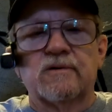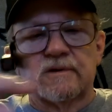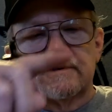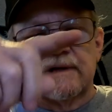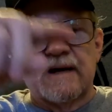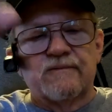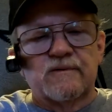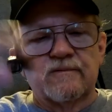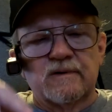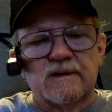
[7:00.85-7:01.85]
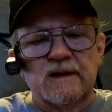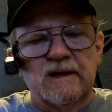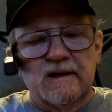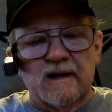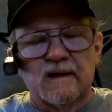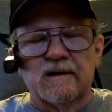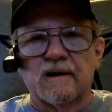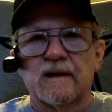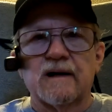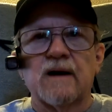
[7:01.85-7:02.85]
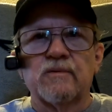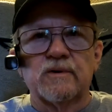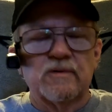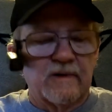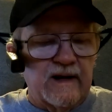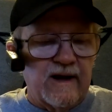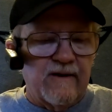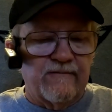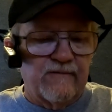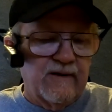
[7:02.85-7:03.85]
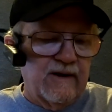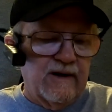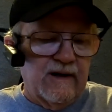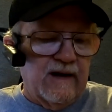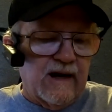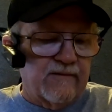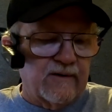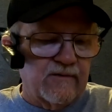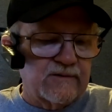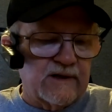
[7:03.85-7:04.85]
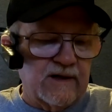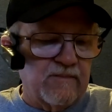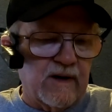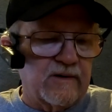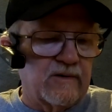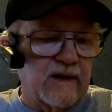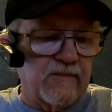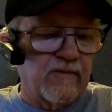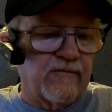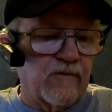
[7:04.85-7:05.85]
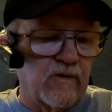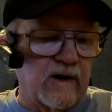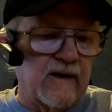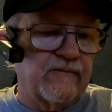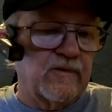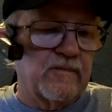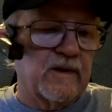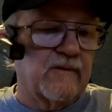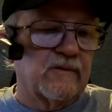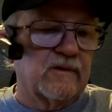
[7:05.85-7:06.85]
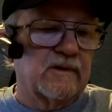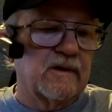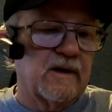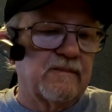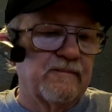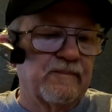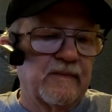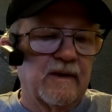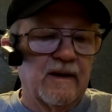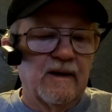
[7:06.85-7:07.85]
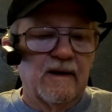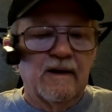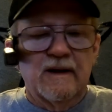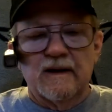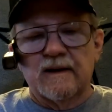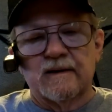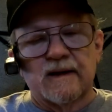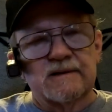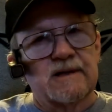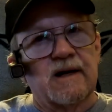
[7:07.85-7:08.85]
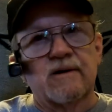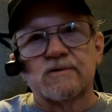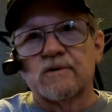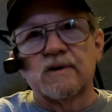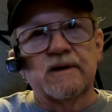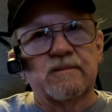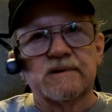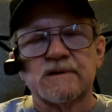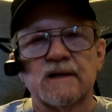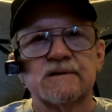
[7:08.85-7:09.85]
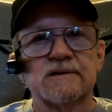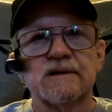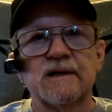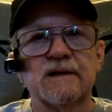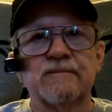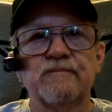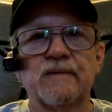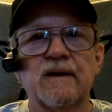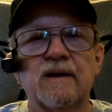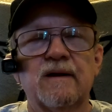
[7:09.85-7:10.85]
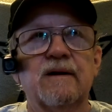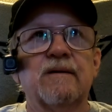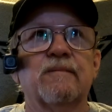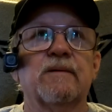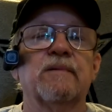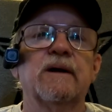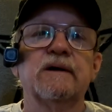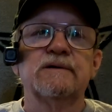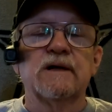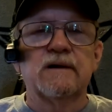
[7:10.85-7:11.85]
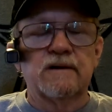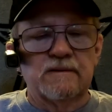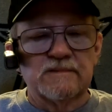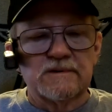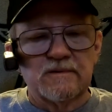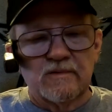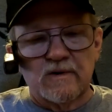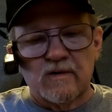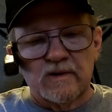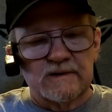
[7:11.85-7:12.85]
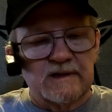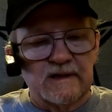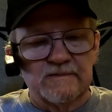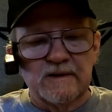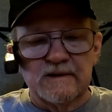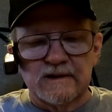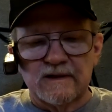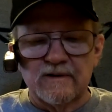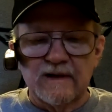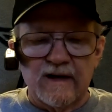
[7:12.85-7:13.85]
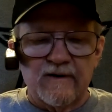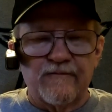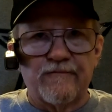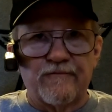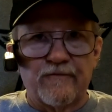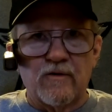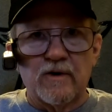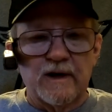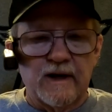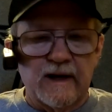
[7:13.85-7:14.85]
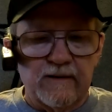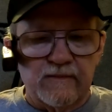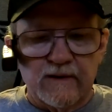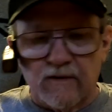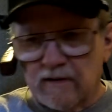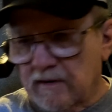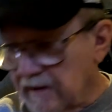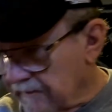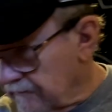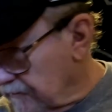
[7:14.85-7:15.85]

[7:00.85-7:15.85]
through the shaft of the T, like I would do an F. I've never seen anybody do that before or after, but I've looked it up, and that's how Troy Aikman signs his name. My buddy James would always tease me. He said, "You got a Froy Aikman autographed